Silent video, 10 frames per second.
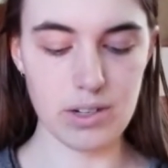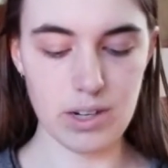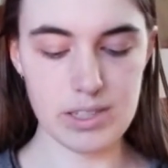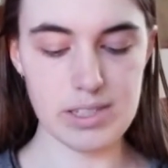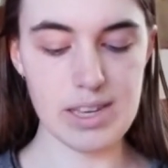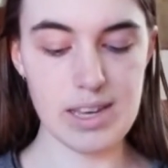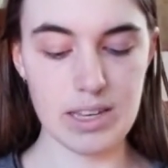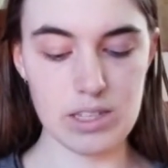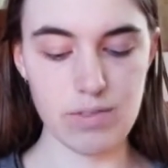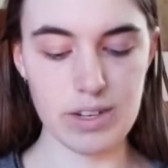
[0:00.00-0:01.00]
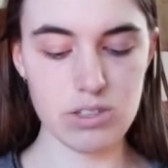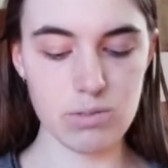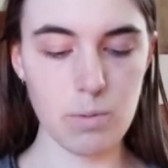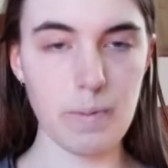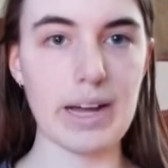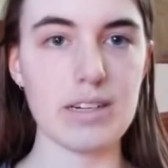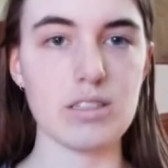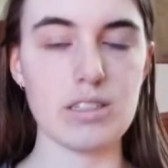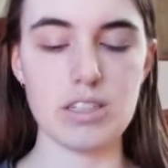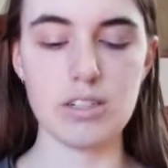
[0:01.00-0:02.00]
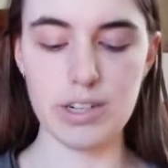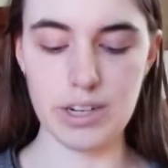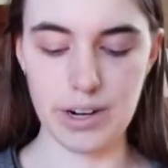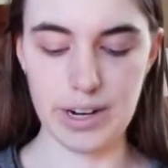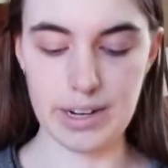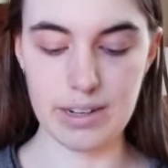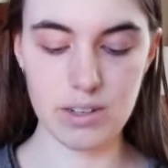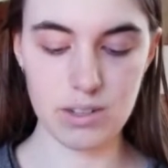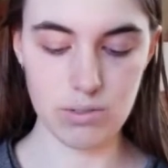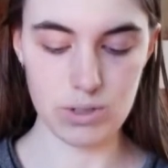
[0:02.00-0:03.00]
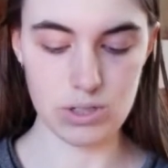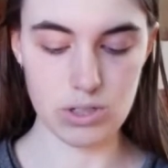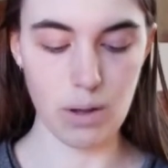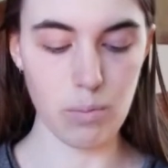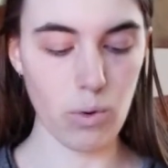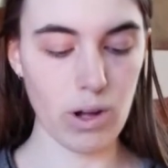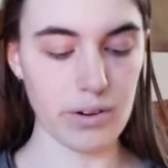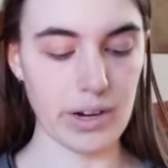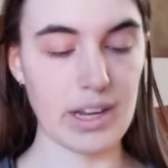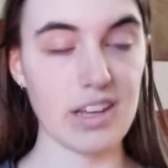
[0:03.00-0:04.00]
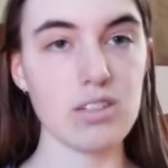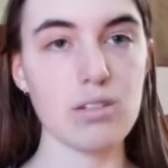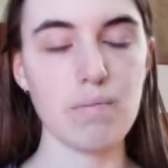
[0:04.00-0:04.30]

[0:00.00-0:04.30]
on seeing his vegetable patch deteriorating, would stop watering it.